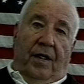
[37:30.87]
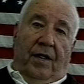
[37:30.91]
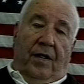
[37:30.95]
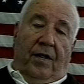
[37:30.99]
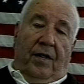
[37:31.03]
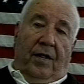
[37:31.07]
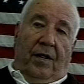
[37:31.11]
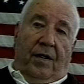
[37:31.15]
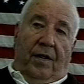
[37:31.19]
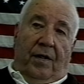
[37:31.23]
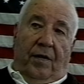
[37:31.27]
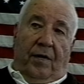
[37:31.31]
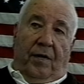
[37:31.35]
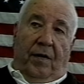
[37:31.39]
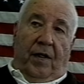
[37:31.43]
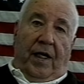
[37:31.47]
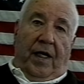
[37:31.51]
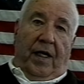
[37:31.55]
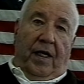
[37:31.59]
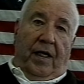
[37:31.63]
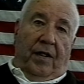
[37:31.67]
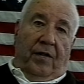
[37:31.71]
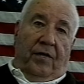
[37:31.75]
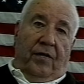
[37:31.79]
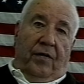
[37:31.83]
uh, they
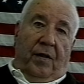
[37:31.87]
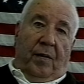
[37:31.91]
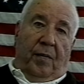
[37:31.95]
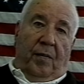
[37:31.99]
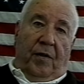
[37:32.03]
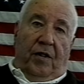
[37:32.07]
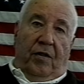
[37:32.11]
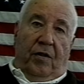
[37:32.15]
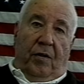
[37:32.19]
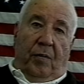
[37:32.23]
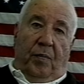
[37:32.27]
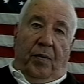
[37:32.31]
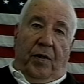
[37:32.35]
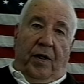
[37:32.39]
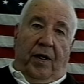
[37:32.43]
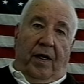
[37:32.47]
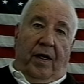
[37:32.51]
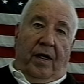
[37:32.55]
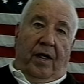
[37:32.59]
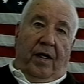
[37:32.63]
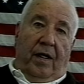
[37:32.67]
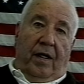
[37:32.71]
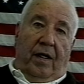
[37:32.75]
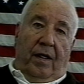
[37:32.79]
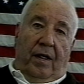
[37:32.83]
had some in
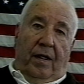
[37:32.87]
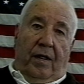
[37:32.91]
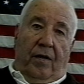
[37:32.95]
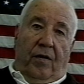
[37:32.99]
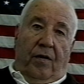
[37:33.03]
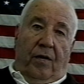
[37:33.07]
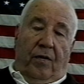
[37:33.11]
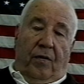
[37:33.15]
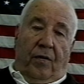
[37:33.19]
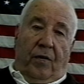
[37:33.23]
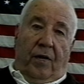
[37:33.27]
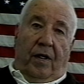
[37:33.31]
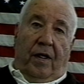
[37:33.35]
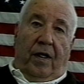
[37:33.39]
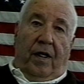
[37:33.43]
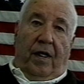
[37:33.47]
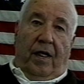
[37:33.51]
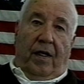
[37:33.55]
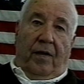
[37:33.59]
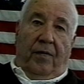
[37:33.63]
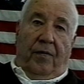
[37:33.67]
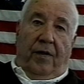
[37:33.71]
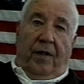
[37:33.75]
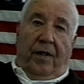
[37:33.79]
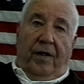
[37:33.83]
Japan and
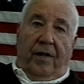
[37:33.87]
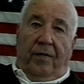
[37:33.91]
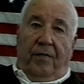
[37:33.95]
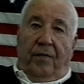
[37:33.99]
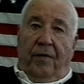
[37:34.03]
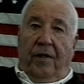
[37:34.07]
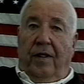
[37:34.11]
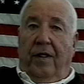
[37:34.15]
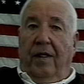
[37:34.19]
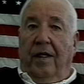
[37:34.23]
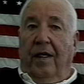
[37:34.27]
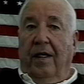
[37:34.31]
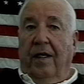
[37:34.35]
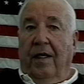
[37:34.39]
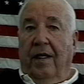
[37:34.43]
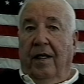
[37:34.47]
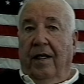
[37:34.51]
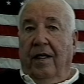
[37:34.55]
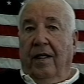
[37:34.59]
Okinawa and whatnot.